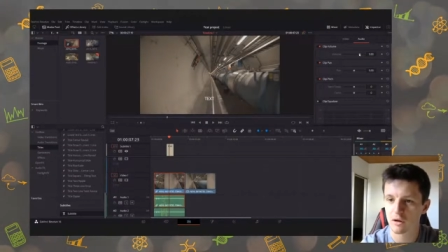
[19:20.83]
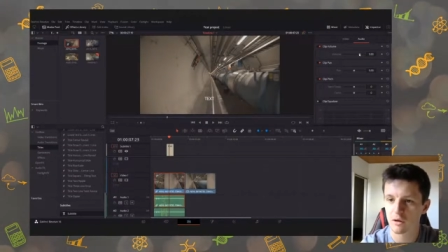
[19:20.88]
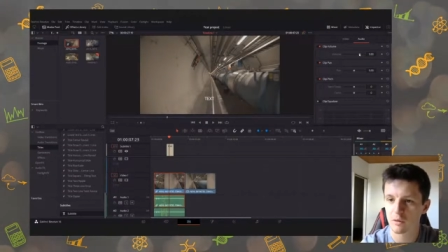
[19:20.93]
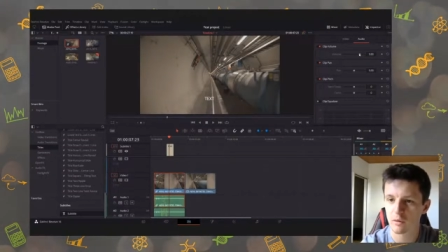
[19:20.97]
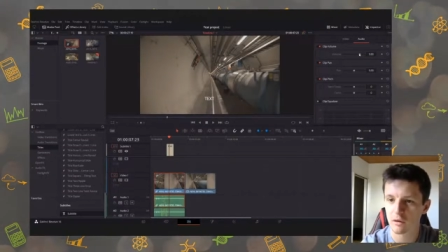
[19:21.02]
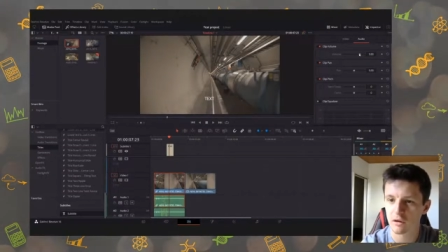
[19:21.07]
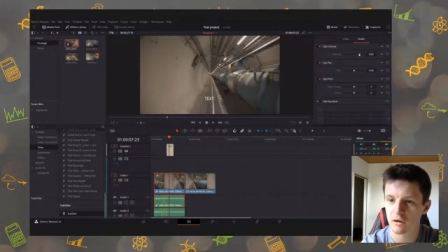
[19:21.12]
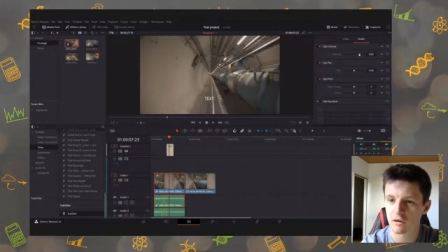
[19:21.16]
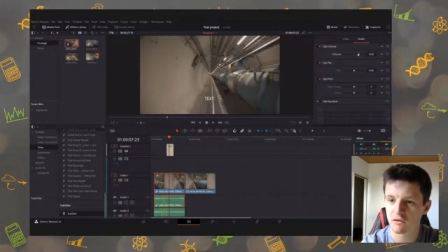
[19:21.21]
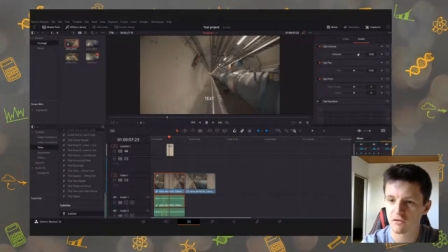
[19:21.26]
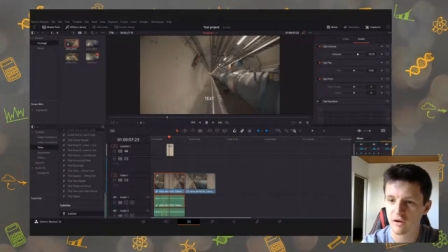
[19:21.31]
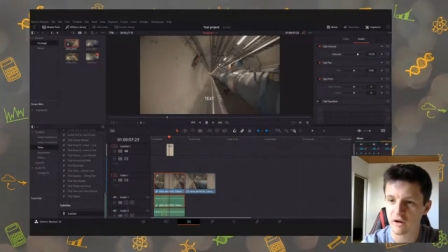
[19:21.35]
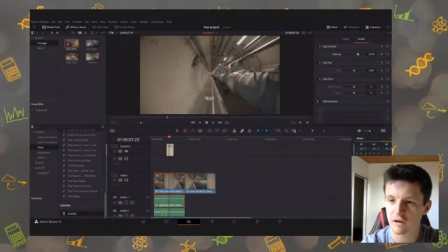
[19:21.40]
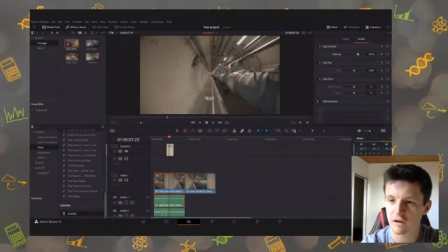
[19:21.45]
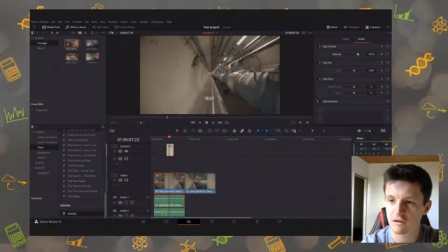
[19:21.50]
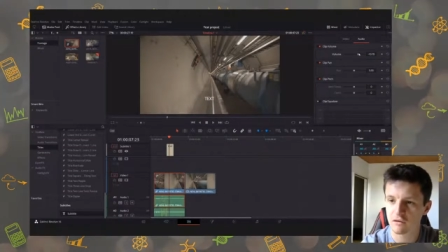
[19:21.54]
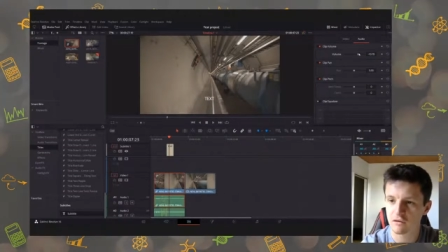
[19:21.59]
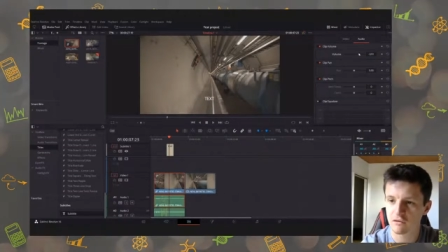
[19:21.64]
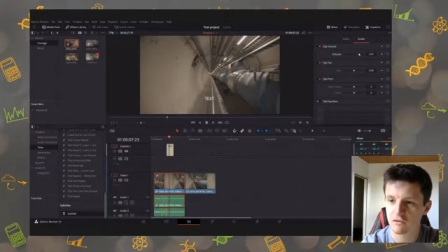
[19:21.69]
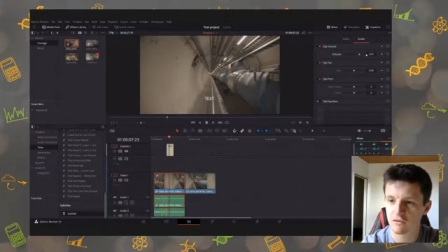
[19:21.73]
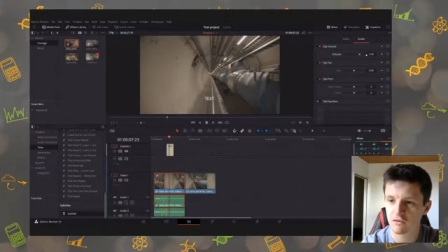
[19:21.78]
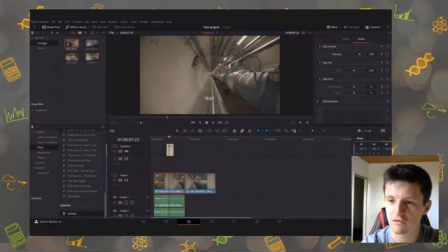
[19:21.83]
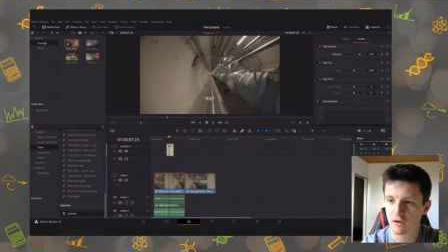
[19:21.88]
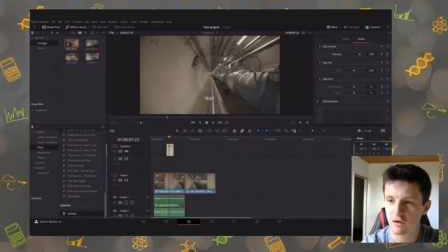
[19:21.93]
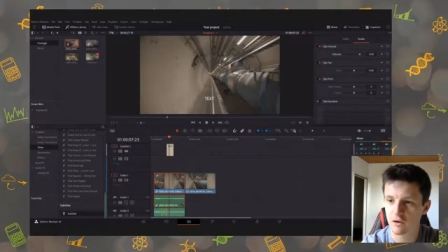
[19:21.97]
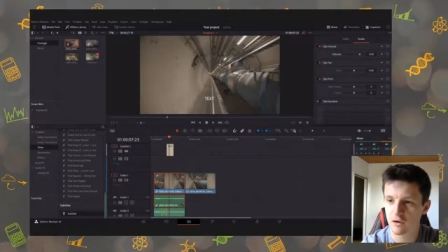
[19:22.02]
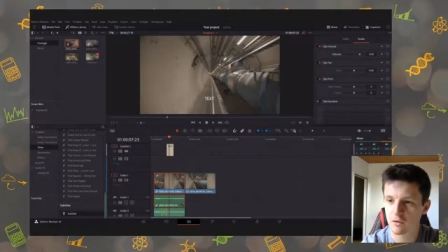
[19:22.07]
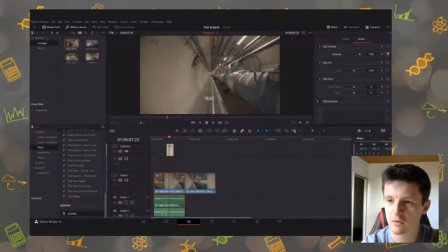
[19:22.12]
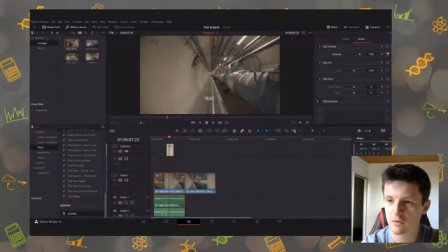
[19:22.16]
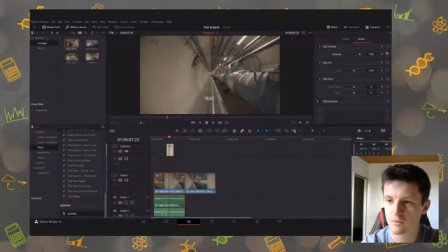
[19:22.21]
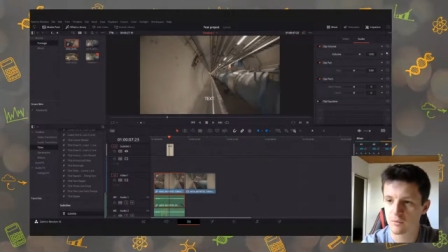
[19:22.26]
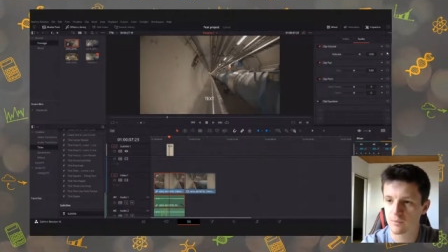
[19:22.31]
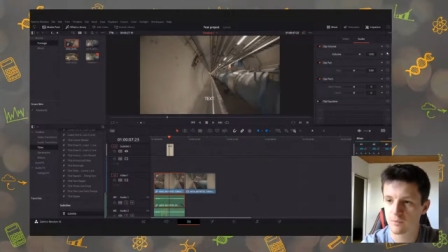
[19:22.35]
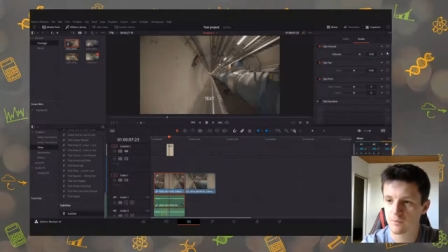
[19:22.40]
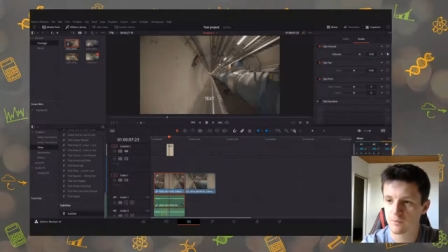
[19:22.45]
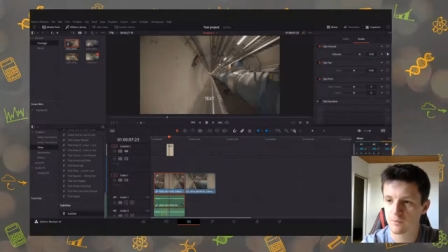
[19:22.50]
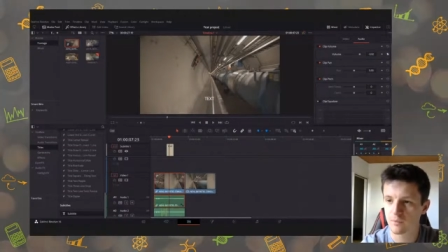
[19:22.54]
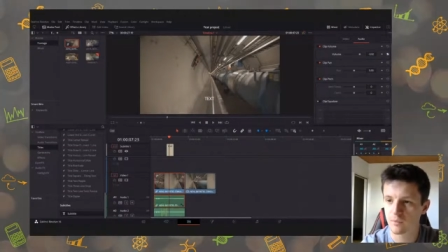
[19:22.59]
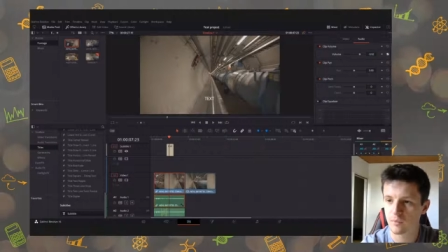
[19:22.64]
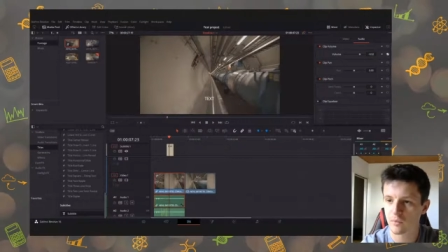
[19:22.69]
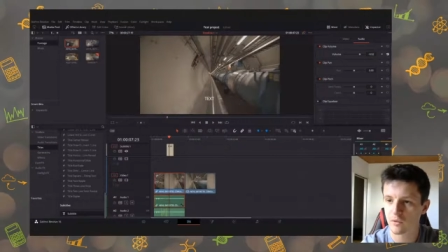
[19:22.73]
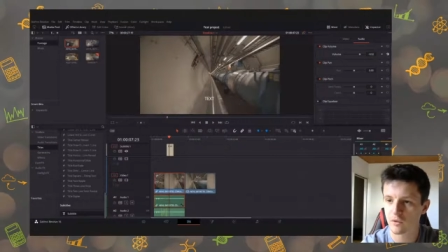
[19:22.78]
We can affect volume,
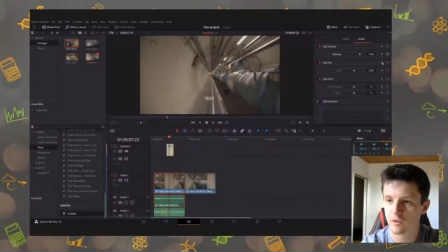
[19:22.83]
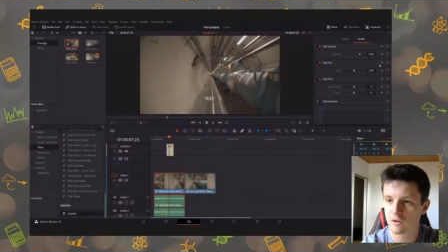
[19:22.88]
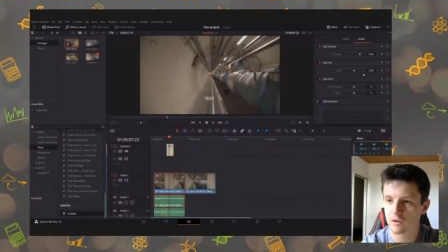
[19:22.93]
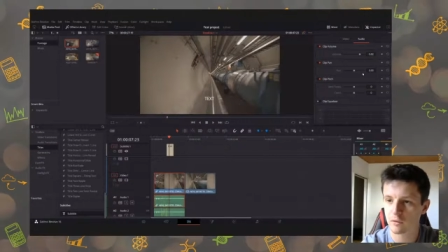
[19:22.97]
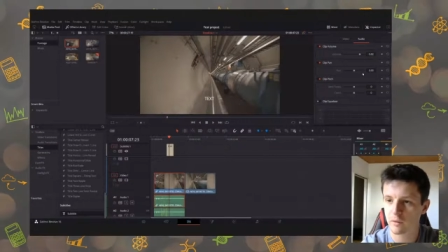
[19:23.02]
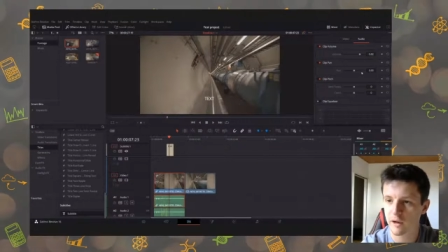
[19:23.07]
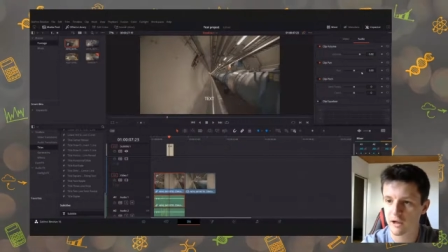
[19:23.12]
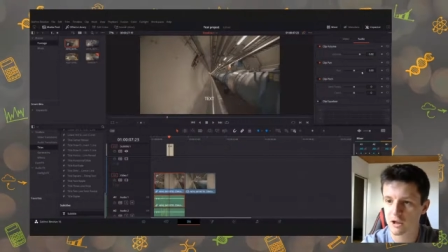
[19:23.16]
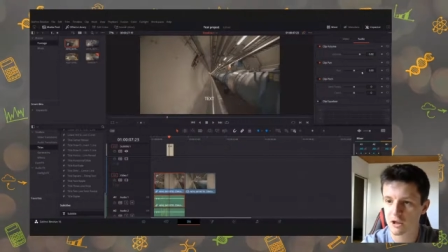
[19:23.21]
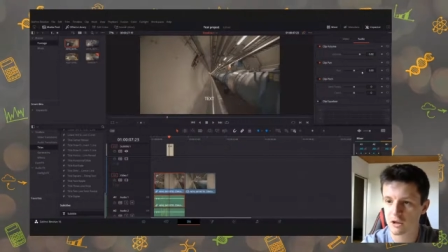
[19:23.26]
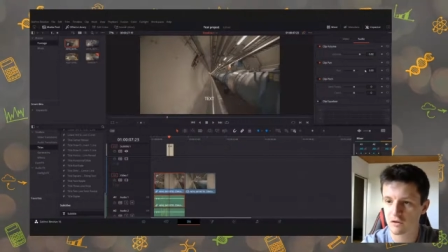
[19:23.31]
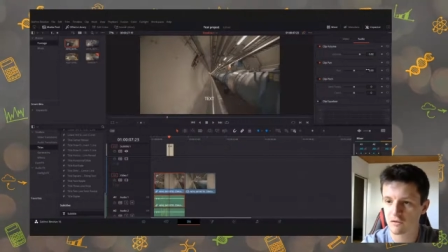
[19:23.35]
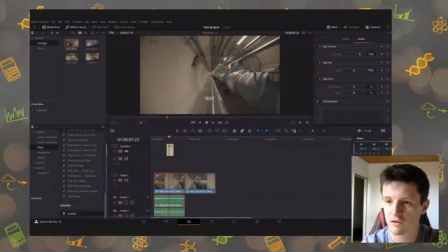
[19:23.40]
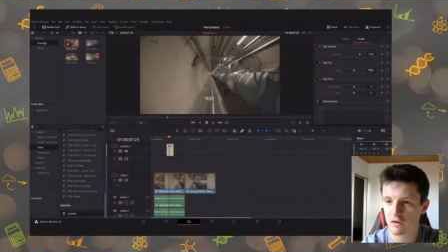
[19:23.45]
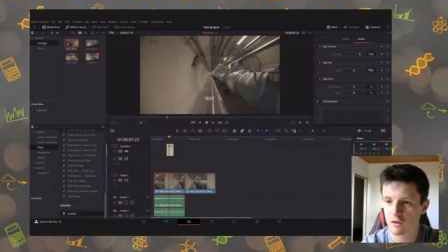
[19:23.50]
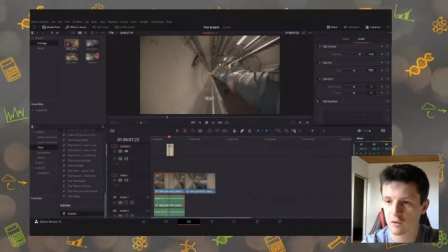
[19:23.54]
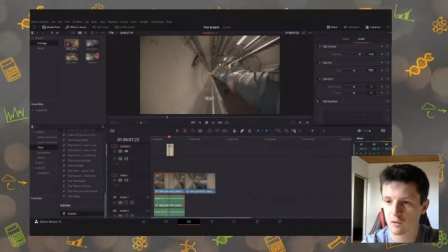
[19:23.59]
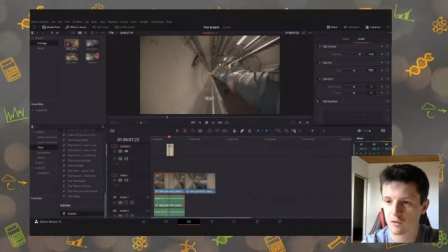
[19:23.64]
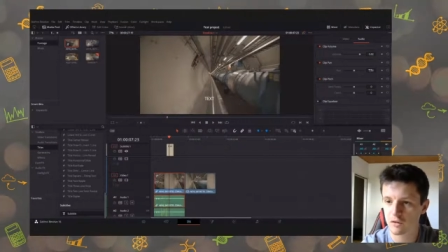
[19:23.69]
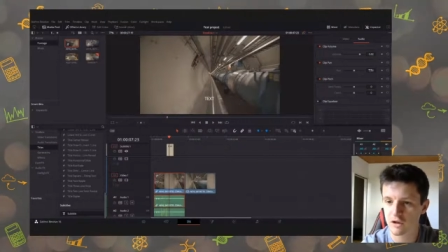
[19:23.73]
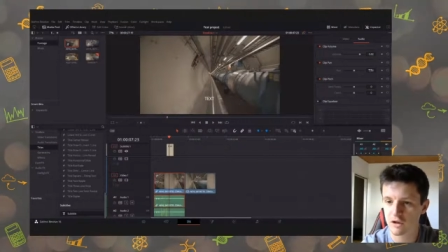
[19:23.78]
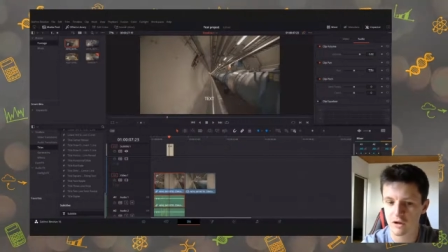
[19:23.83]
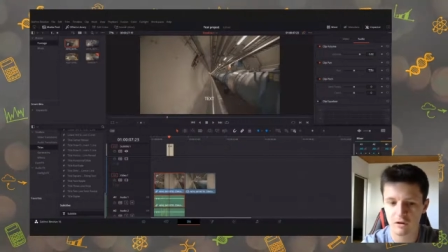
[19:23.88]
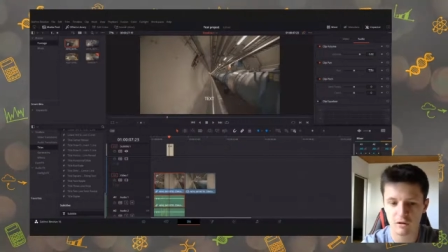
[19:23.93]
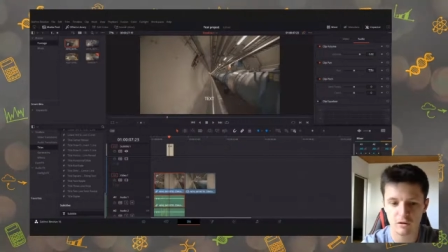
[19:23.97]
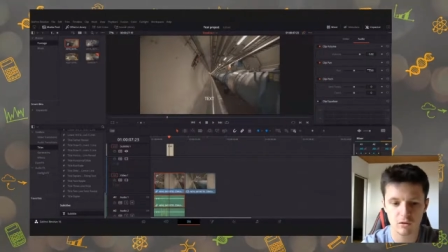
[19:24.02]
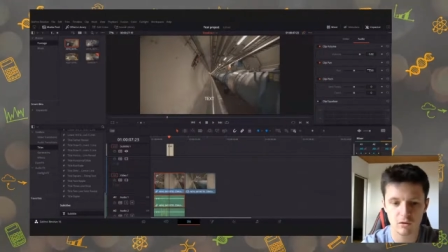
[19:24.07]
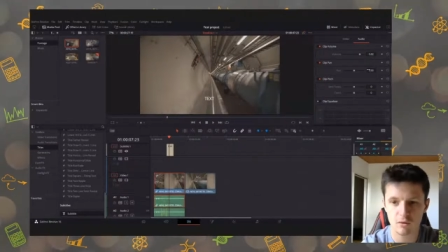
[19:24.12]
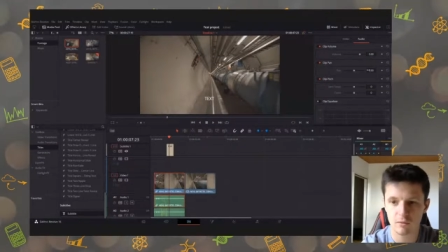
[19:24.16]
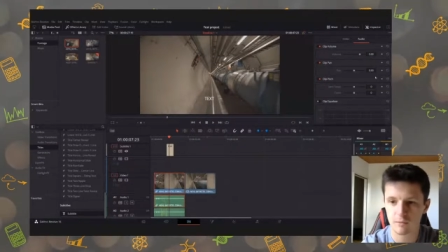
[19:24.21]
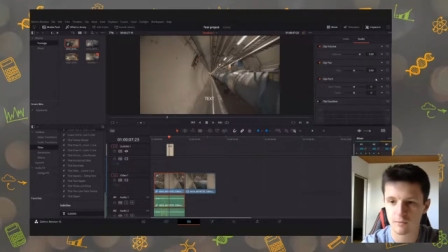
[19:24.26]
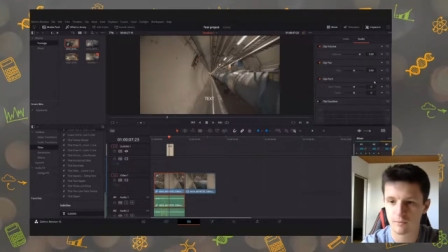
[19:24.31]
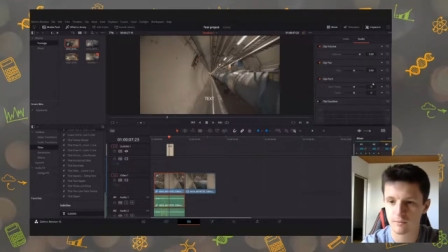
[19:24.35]
the direction of the audio,